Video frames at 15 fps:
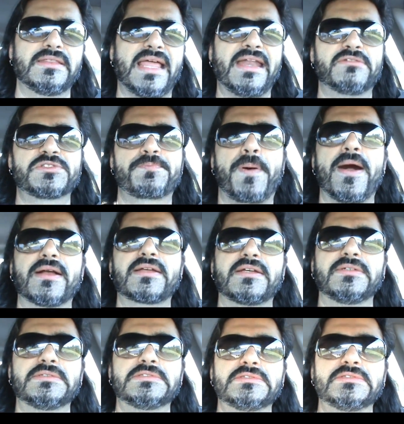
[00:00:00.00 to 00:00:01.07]
Then it was
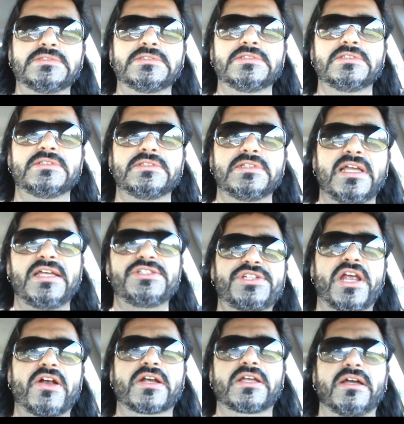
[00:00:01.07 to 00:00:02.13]
Punk and
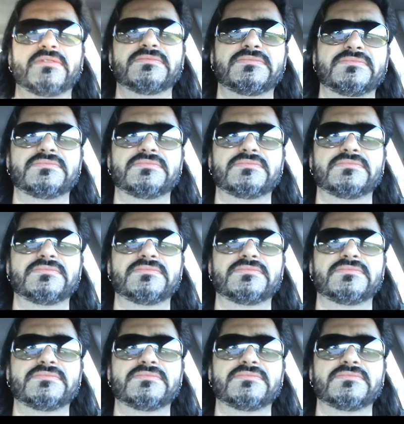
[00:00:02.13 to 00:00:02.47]
Jericho.